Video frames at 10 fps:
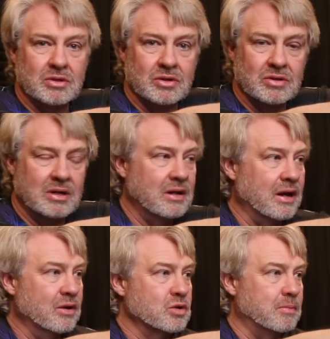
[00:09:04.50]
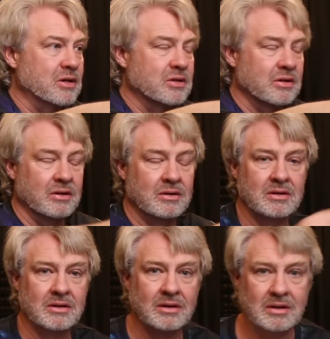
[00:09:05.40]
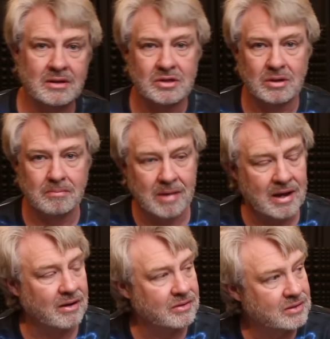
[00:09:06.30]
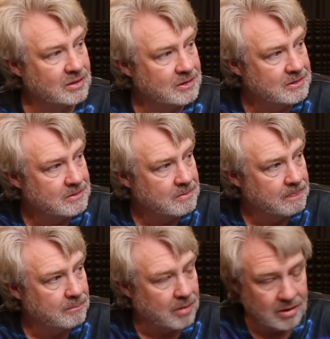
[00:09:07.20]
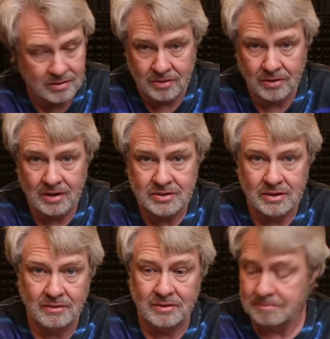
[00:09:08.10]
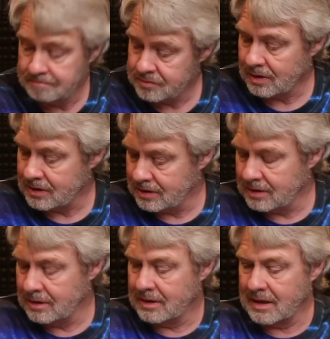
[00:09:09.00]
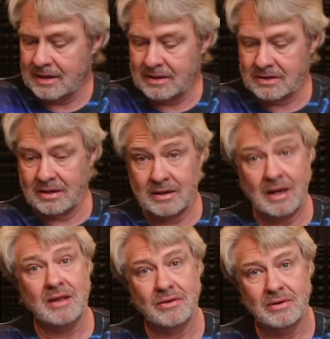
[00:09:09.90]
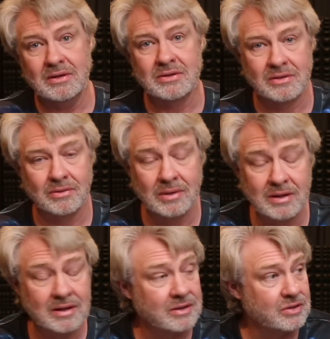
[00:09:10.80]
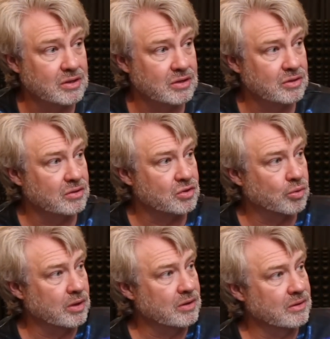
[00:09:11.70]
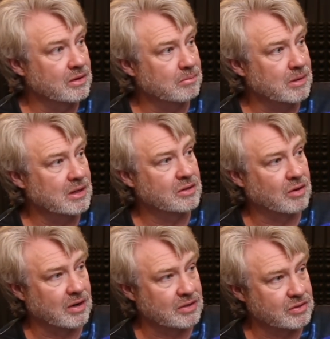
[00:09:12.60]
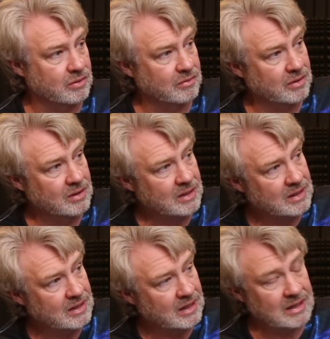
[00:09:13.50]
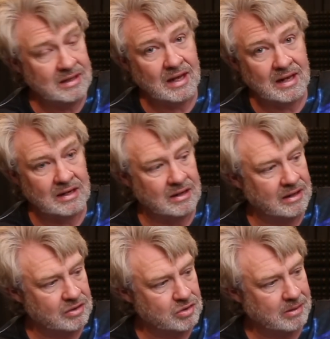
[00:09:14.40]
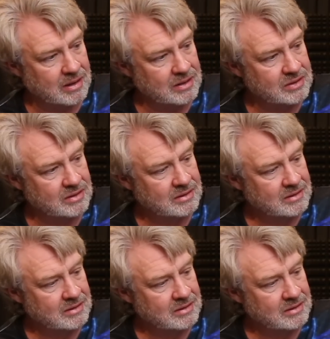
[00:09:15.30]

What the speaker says: which there's a little airspace here, to mount part of the crossover? So I took a look at it and said, yeah, there is. There really is. You could do the tweeter and the mid crossover in that little airspace